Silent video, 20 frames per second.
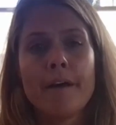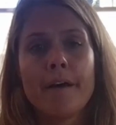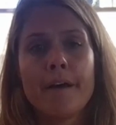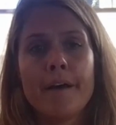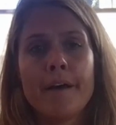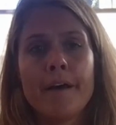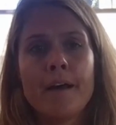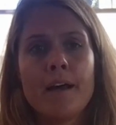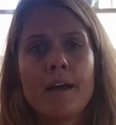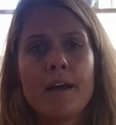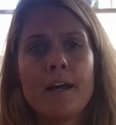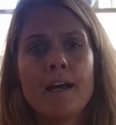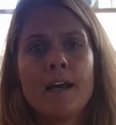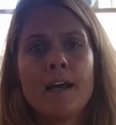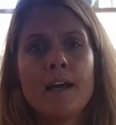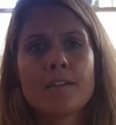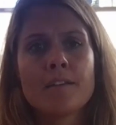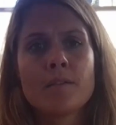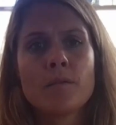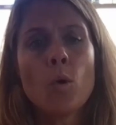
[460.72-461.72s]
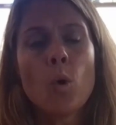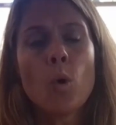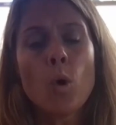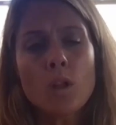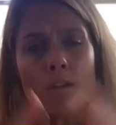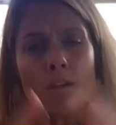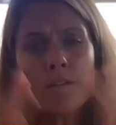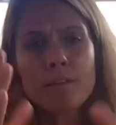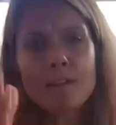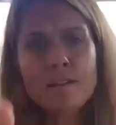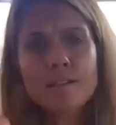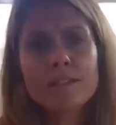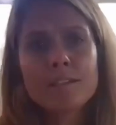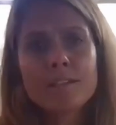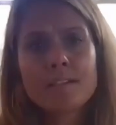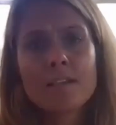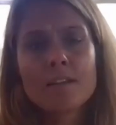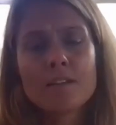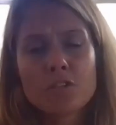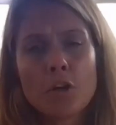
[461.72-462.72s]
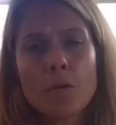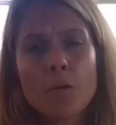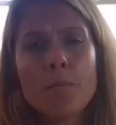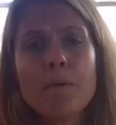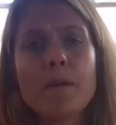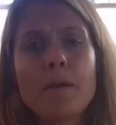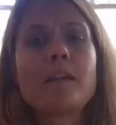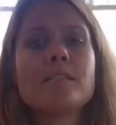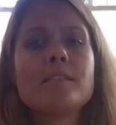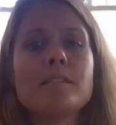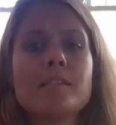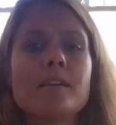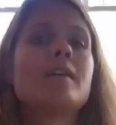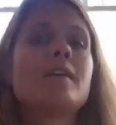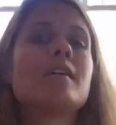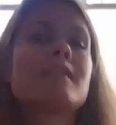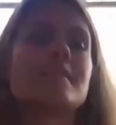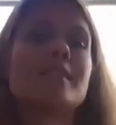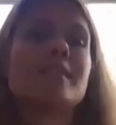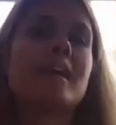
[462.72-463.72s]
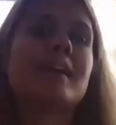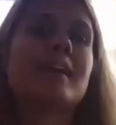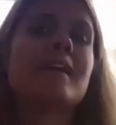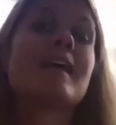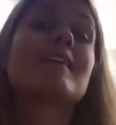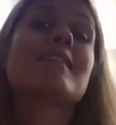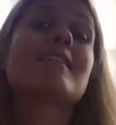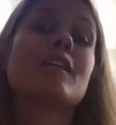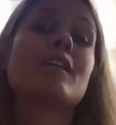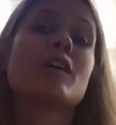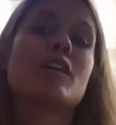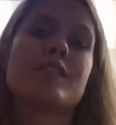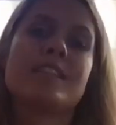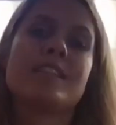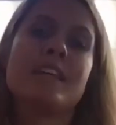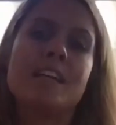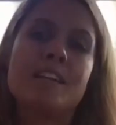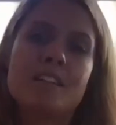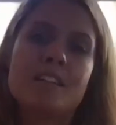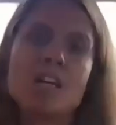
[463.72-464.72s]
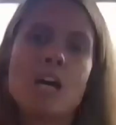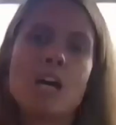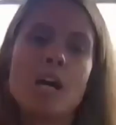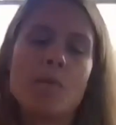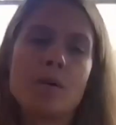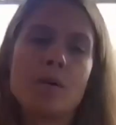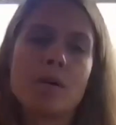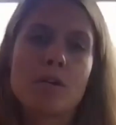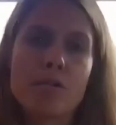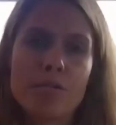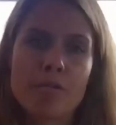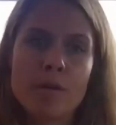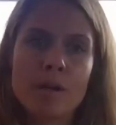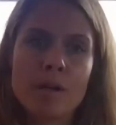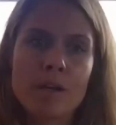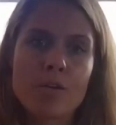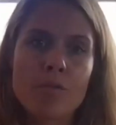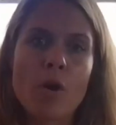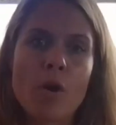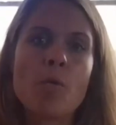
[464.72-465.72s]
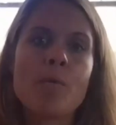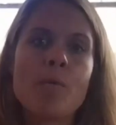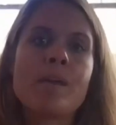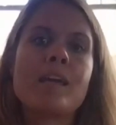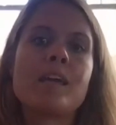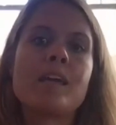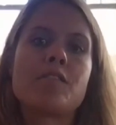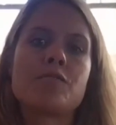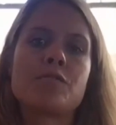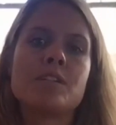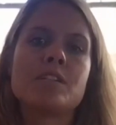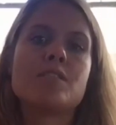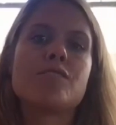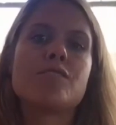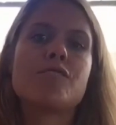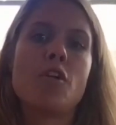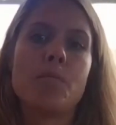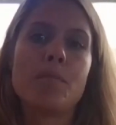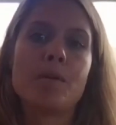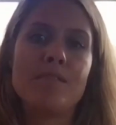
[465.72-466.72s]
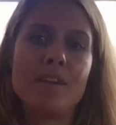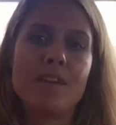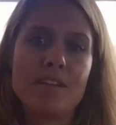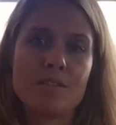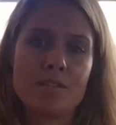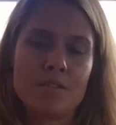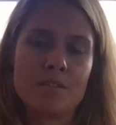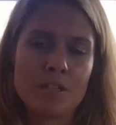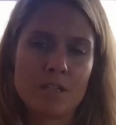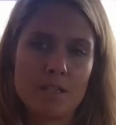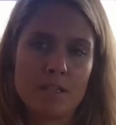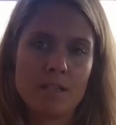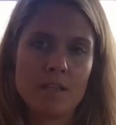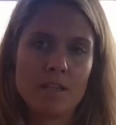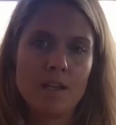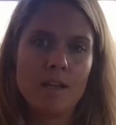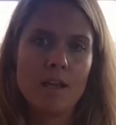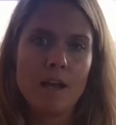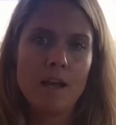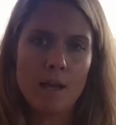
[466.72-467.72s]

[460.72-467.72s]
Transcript: And all of these topics, they get a lot of attention now and growing interest from investors.